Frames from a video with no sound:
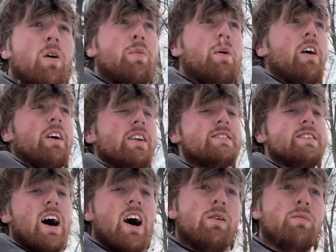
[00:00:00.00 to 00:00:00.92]
period of
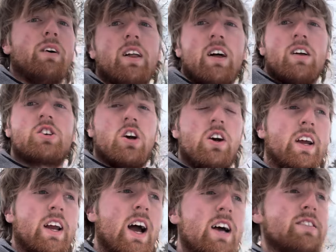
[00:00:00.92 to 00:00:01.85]
time. But I'll show you
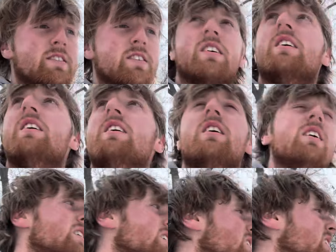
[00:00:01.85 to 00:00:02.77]
guys.
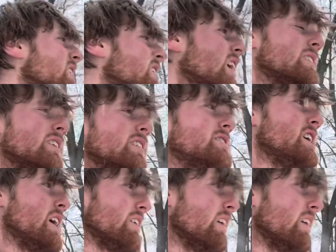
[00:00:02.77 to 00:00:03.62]
Like this cherry